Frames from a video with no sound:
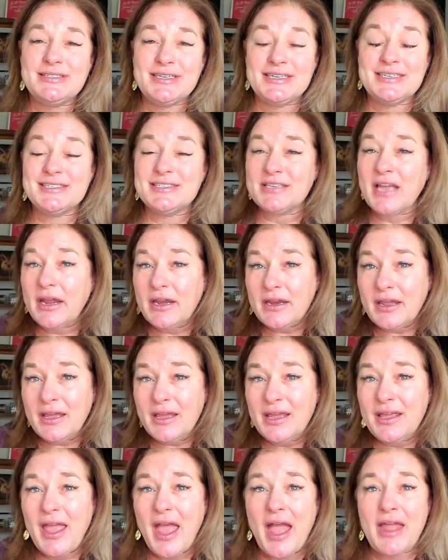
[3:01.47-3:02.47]
is
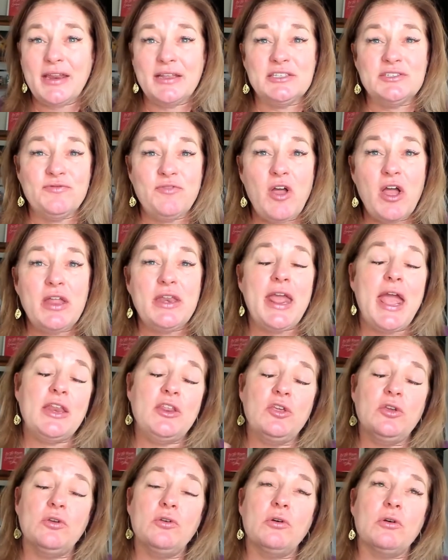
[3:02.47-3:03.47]
exciting and it's fun,
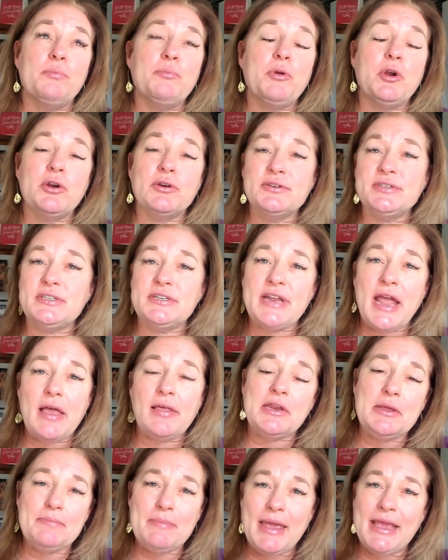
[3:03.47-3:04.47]
and your
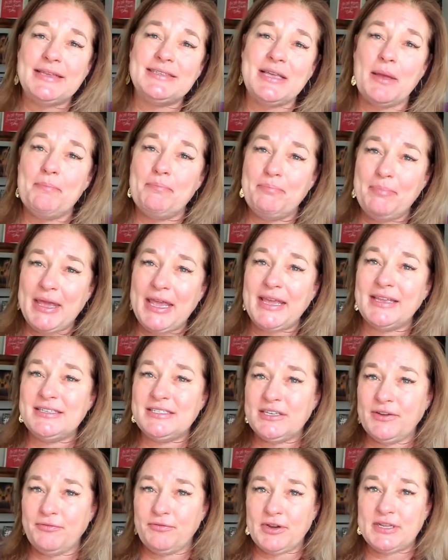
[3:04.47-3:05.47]
personality makes a
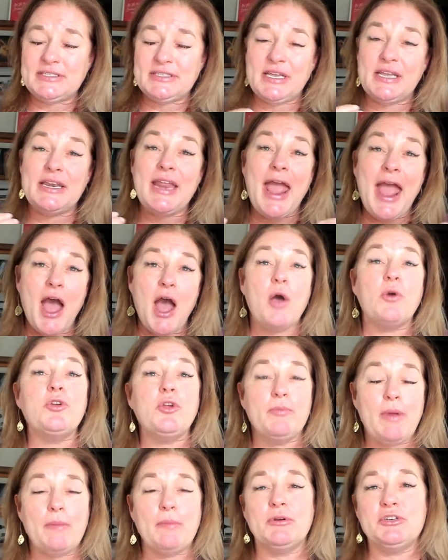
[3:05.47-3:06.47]
big difference in how
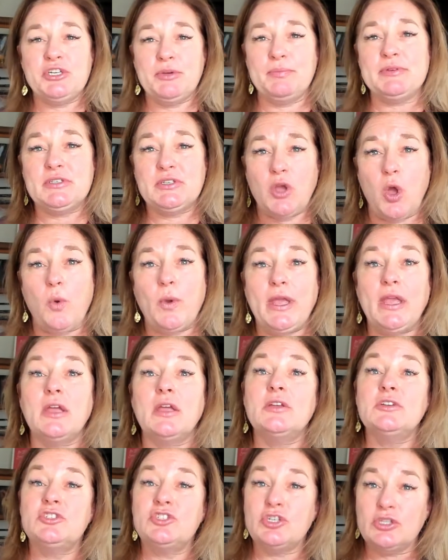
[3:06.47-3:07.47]
your membership is going
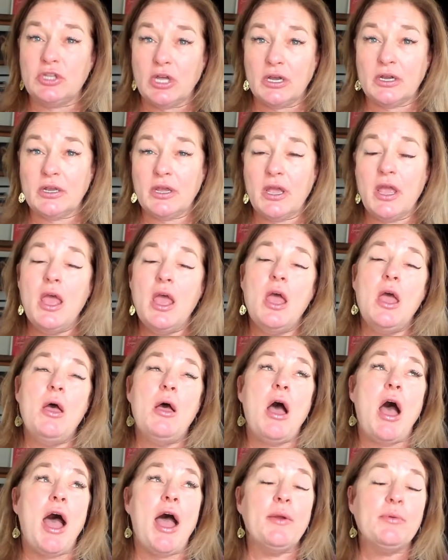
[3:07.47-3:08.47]
to look.
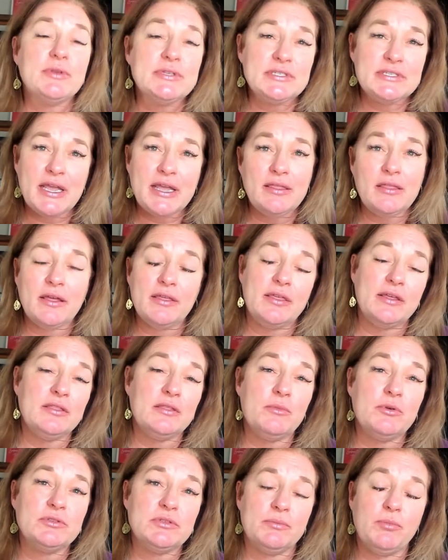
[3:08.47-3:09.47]
I will say that I think
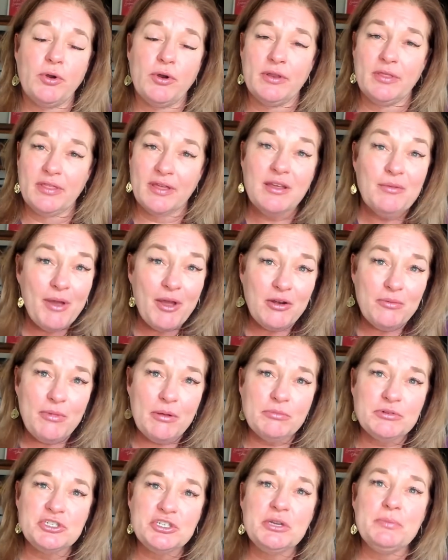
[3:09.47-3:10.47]
the most important thing about a
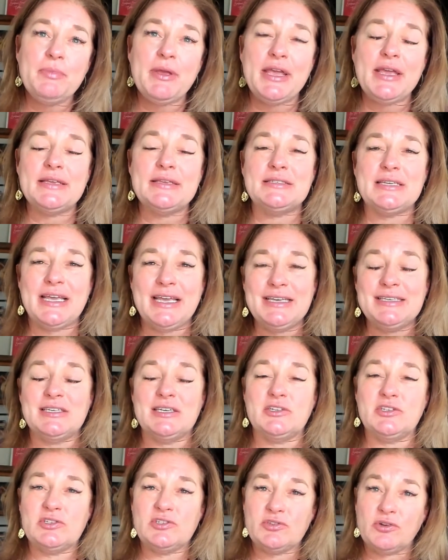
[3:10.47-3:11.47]
membership is
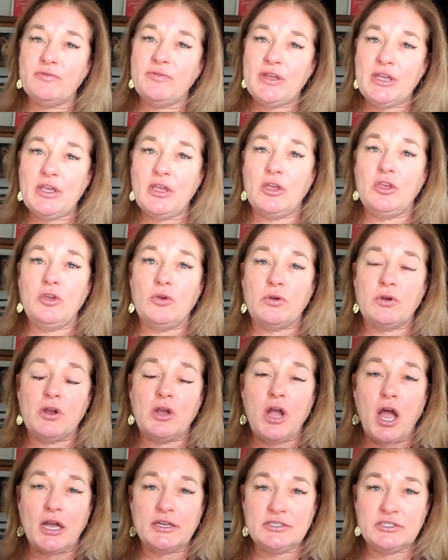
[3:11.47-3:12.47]
it serving your
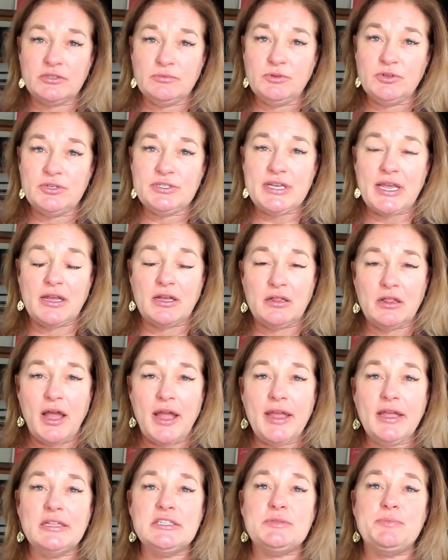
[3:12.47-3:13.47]
customers and
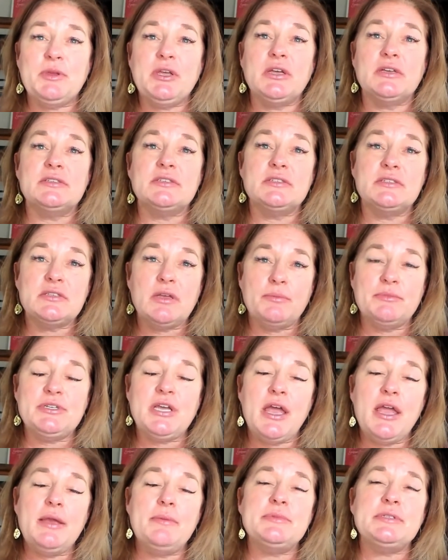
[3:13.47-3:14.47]
clients? Because
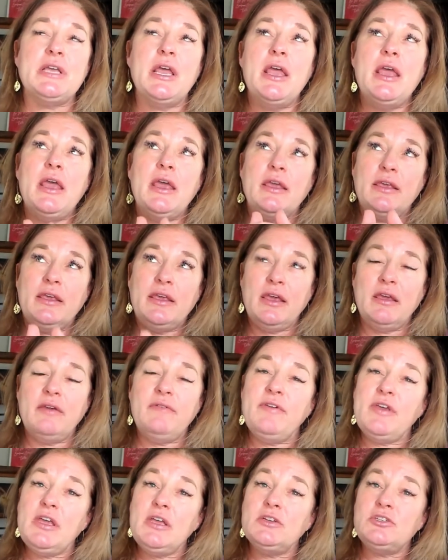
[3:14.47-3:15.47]
sometimes
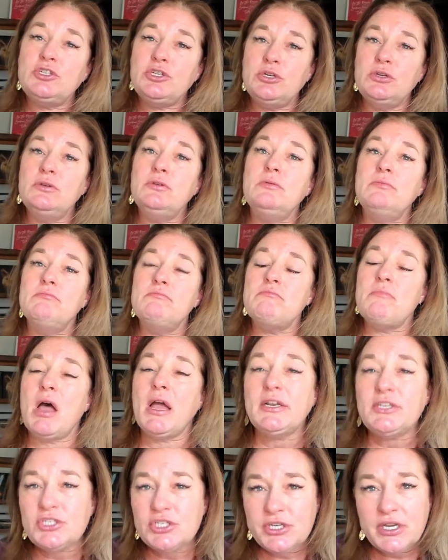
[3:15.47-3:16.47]
giving too
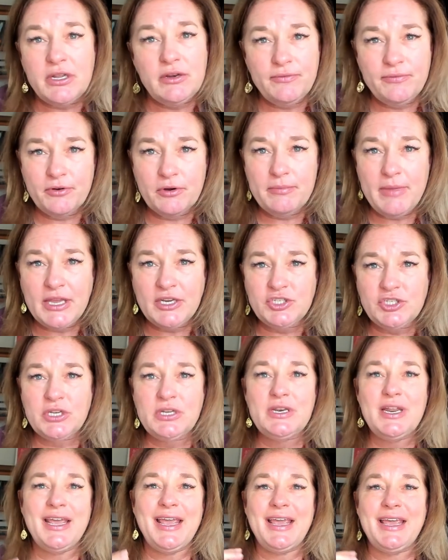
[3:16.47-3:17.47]
much
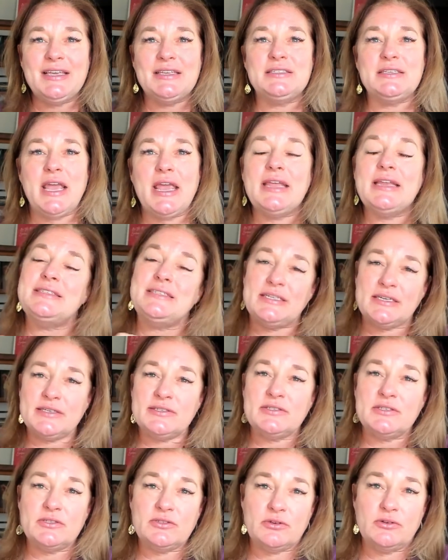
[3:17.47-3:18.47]
information is a
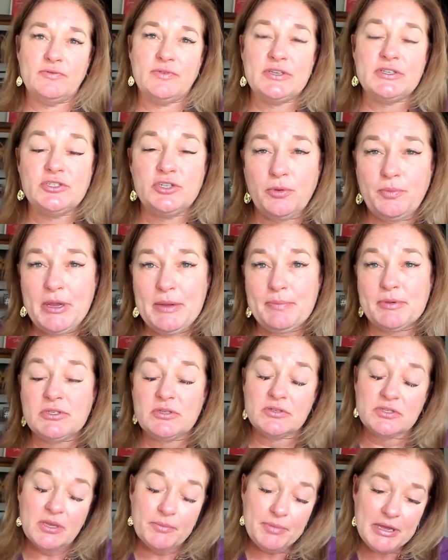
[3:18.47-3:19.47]
disservice to your people.
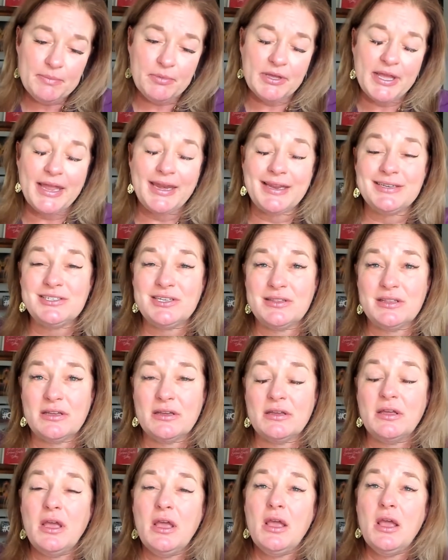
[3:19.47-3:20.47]
So some people get into
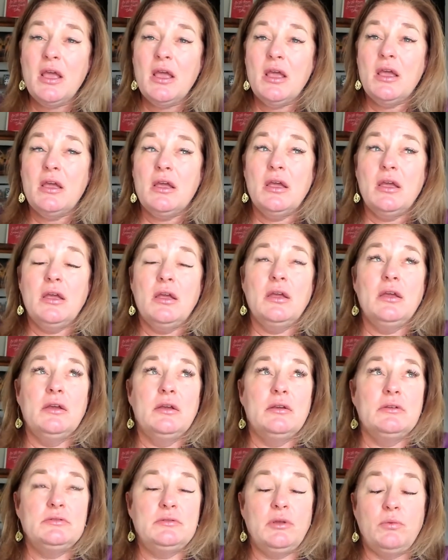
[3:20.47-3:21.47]
the
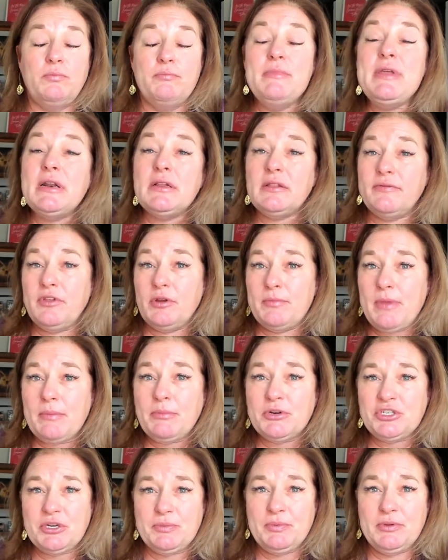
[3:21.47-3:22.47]
middle of their
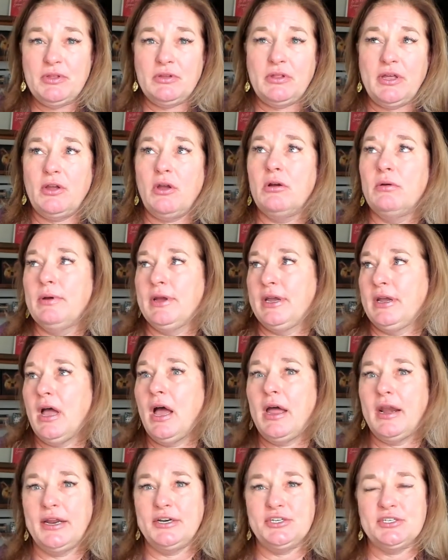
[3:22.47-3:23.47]
membership and they're like, oh my
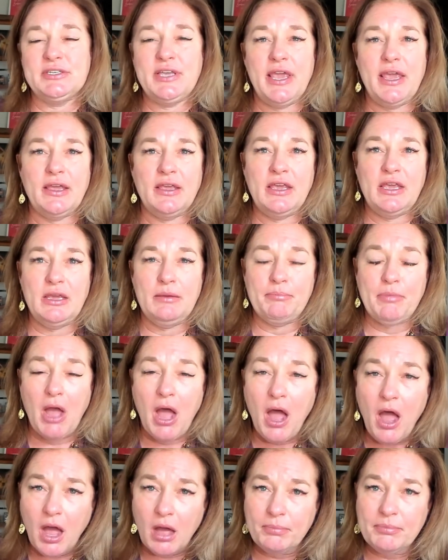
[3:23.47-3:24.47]
God, I just can't keep
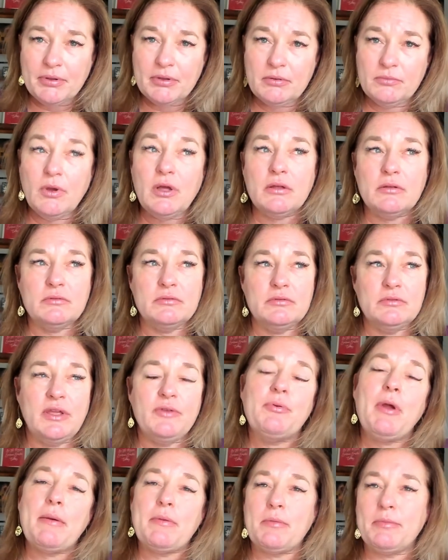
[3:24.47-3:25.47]
up. Well,
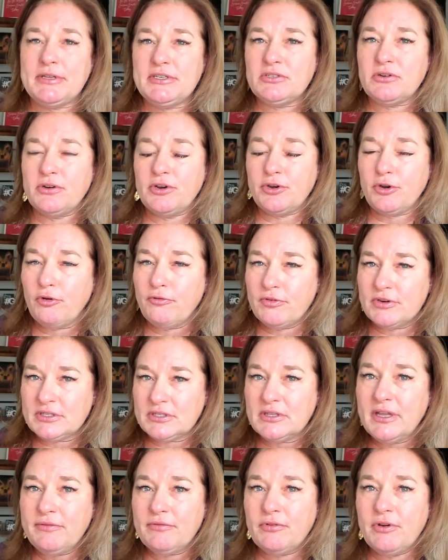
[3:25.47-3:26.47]
they've probably started
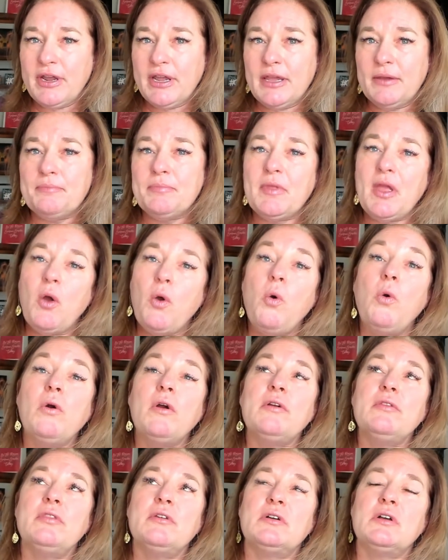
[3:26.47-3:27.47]
over-delivering,
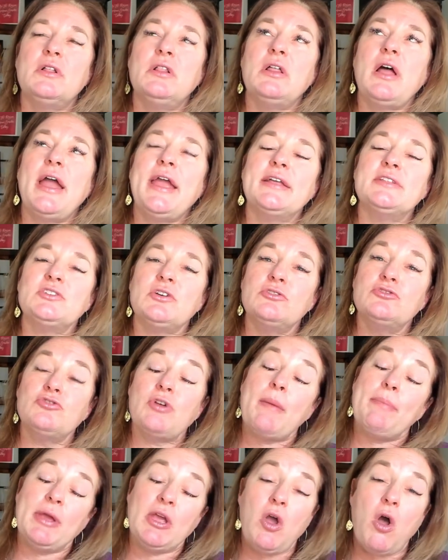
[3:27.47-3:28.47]
or the clients are
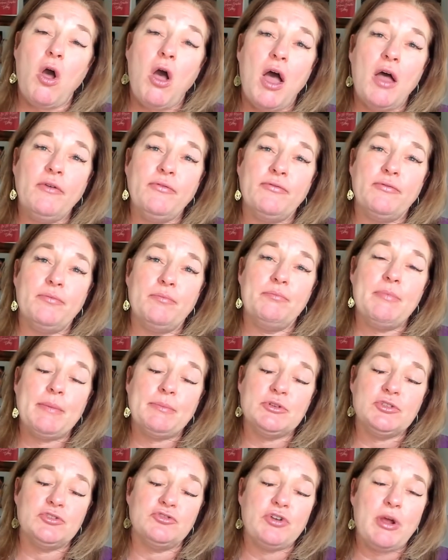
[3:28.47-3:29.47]
dropping off,
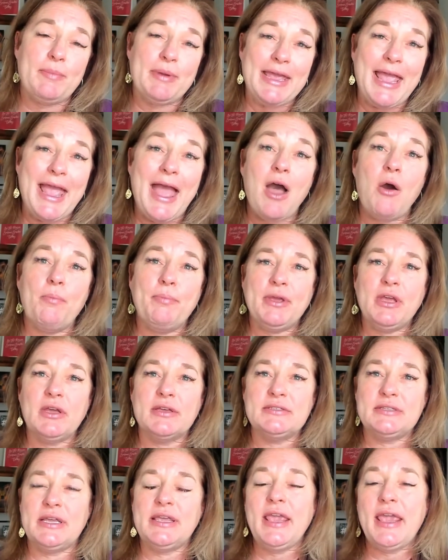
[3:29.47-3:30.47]
members are dropping out
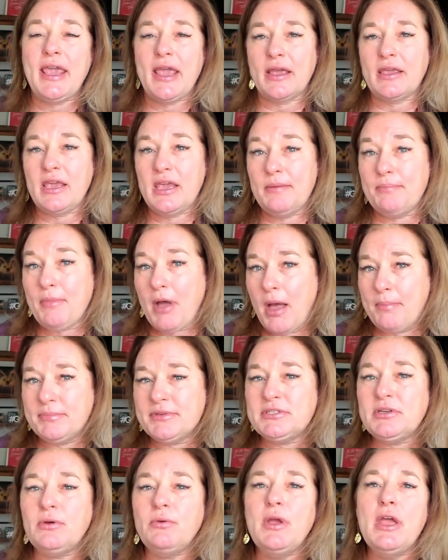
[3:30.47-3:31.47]
because they can't keep
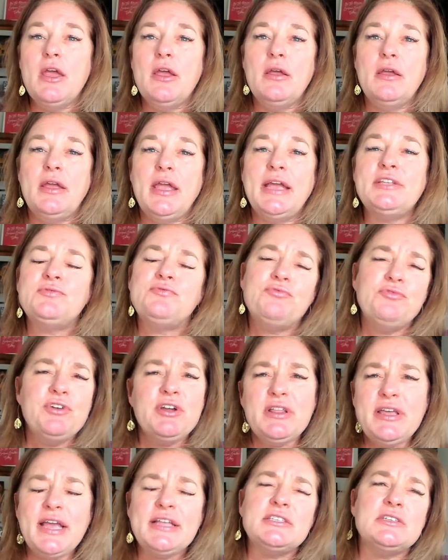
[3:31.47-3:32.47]
up. So it's
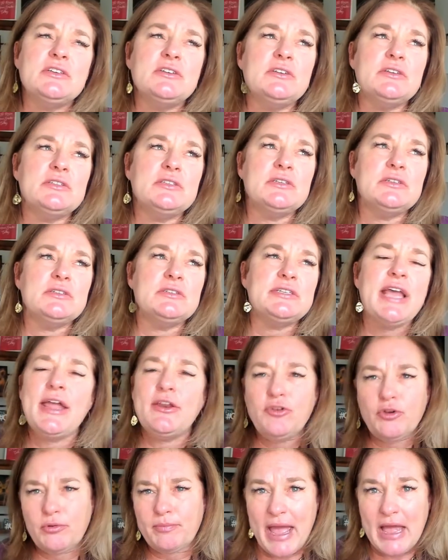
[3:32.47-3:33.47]
really, it's a
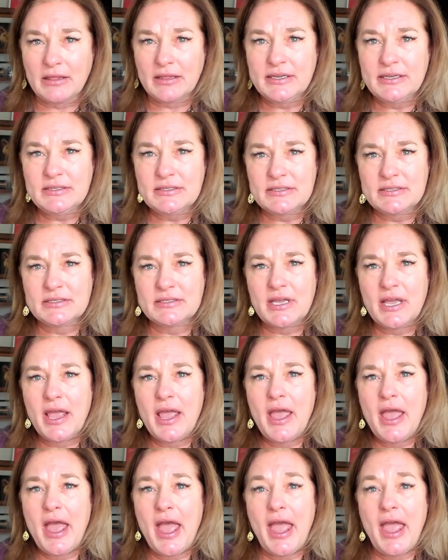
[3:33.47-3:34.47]
tender balance,
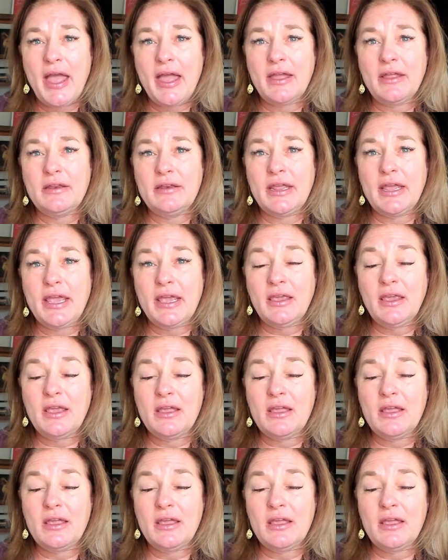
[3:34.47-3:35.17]
and